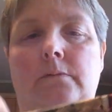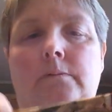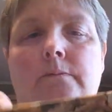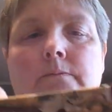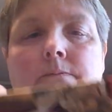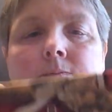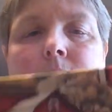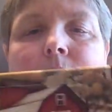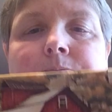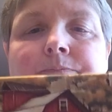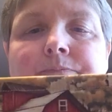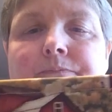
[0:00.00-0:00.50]

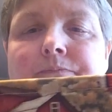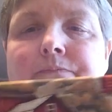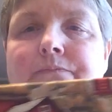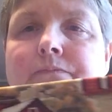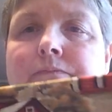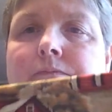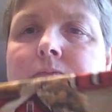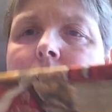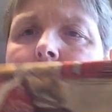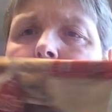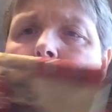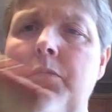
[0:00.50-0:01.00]

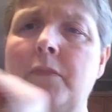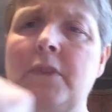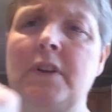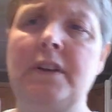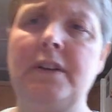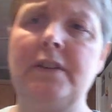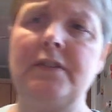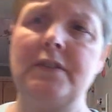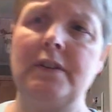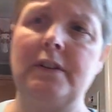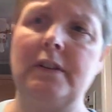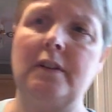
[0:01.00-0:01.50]
It
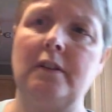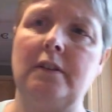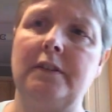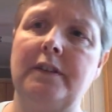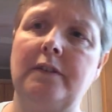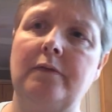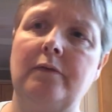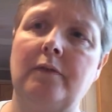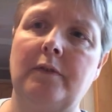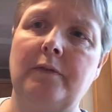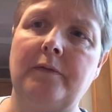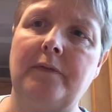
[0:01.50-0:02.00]
is a little
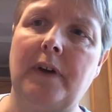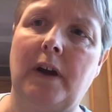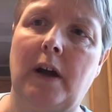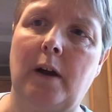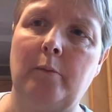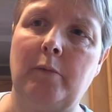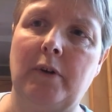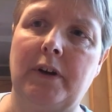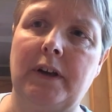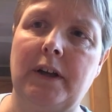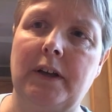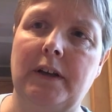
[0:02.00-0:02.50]
different
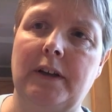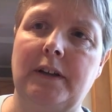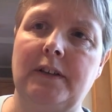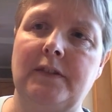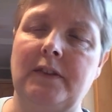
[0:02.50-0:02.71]
fabric in it.